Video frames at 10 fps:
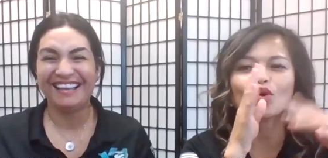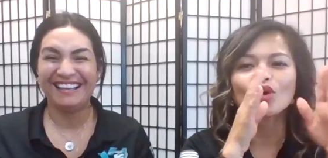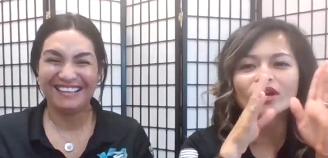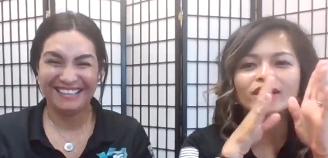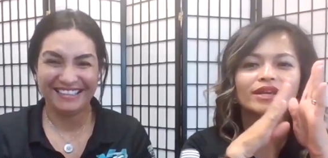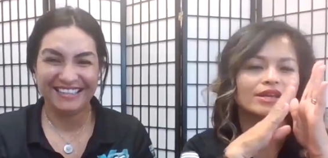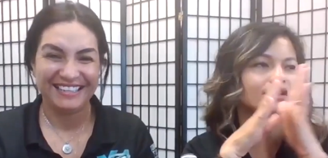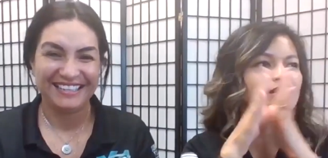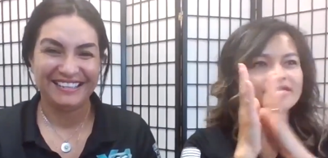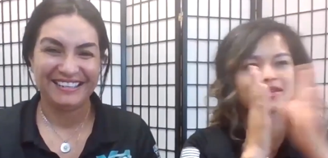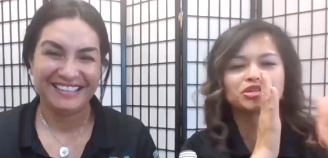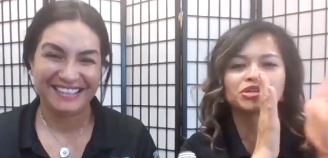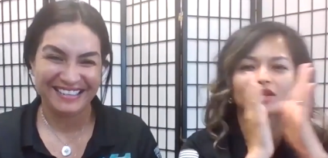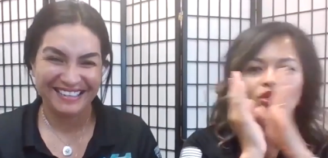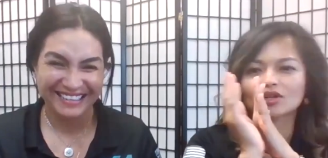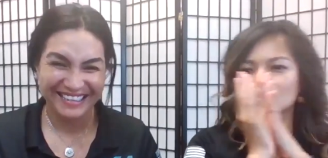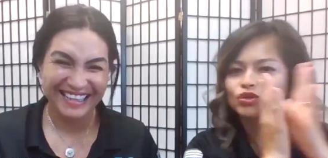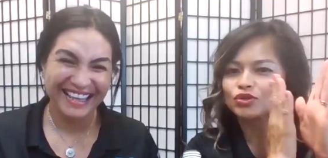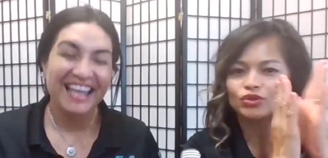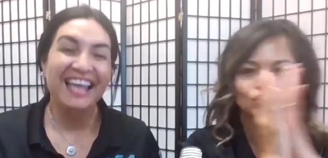Speaker 1: Recording in session.
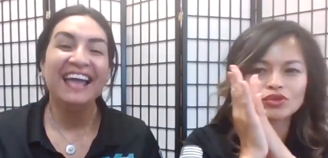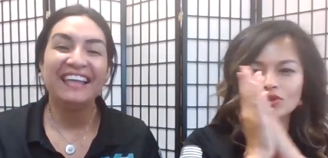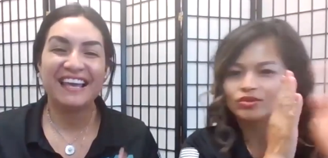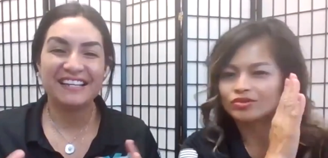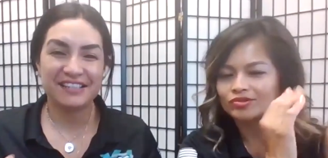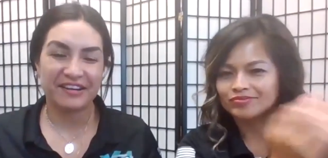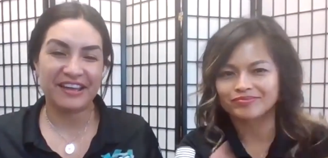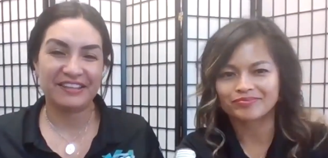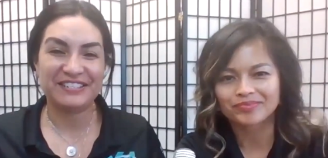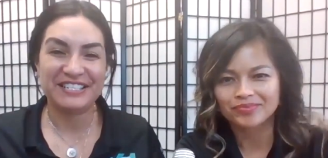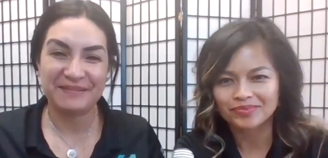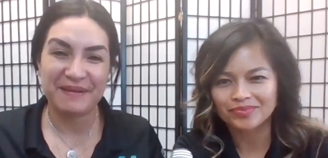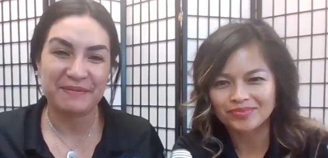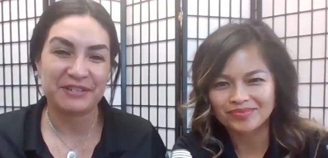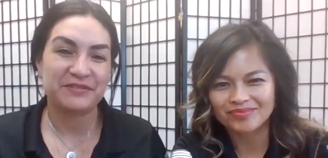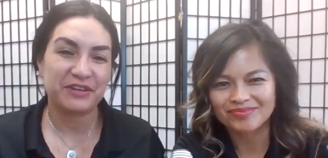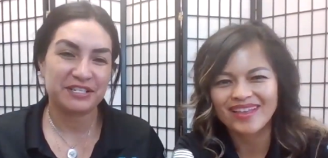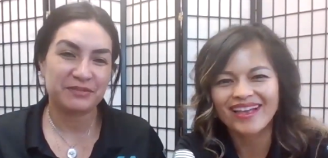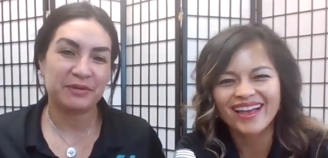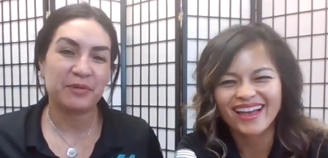That's our other team members for
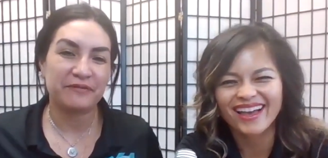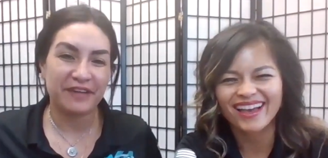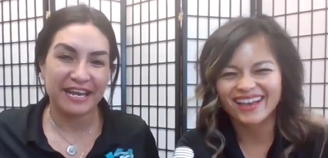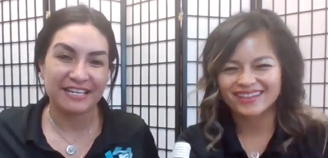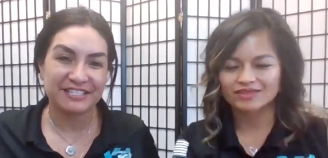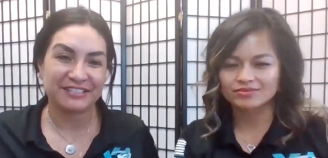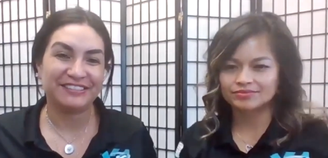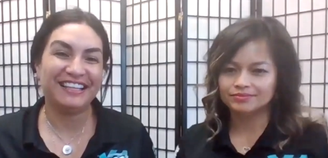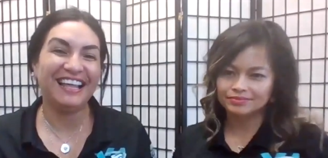Extreme One Financial.